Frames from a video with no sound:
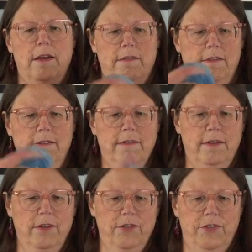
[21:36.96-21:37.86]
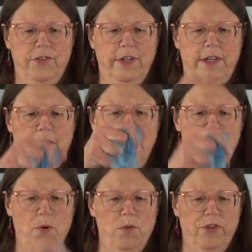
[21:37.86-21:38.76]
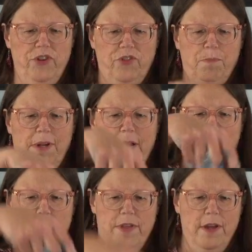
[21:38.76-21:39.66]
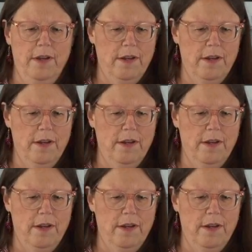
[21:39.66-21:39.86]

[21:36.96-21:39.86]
is still sticky, but we'll just play with it.